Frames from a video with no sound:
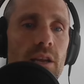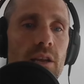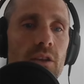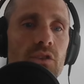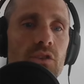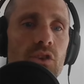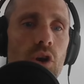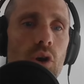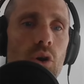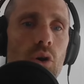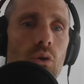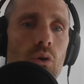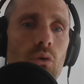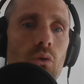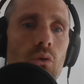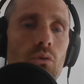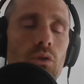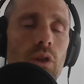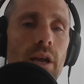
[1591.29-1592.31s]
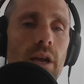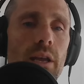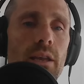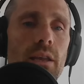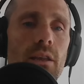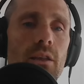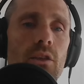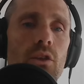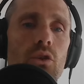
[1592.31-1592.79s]
So,
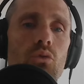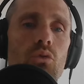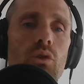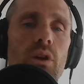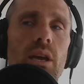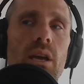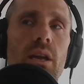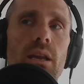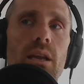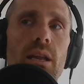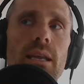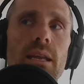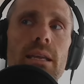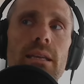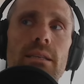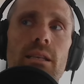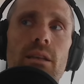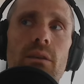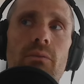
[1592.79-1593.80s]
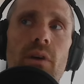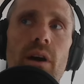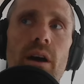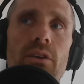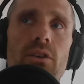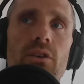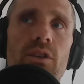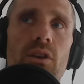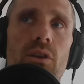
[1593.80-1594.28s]
like, you can easily
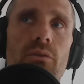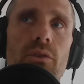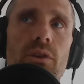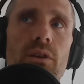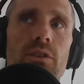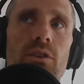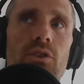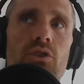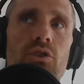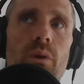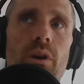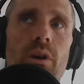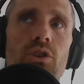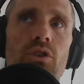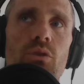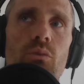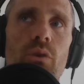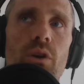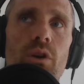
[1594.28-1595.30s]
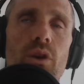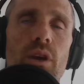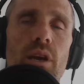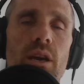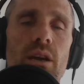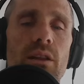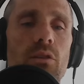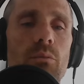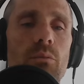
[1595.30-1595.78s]
find yourself in a situation where you
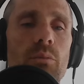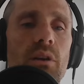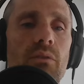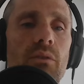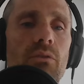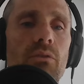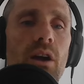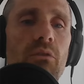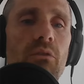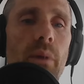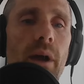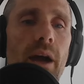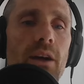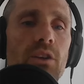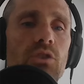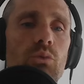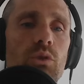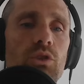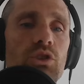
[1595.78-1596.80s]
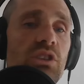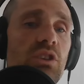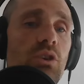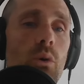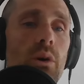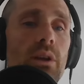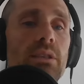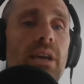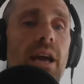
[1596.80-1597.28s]
hit a little bit of a rough patch, which is
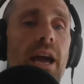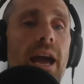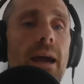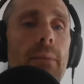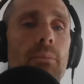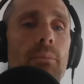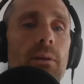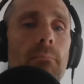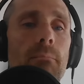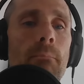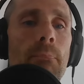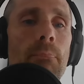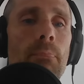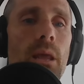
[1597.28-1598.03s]
going to happen,